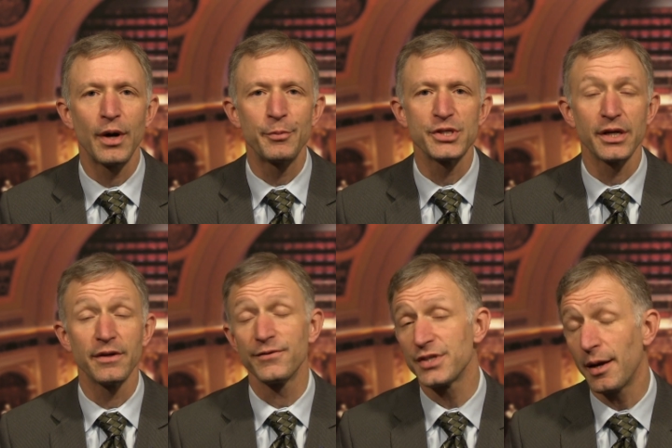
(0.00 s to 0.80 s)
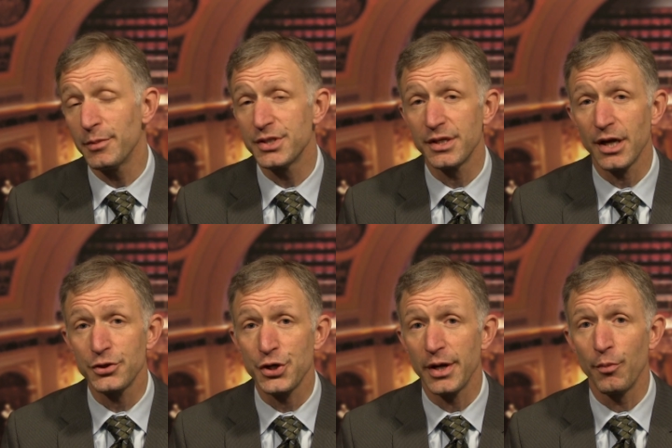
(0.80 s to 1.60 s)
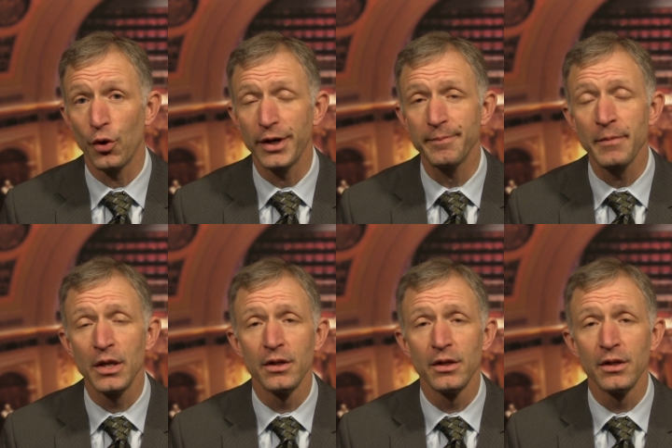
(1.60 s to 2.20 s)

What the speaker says: Representative Simonson yesterday morning.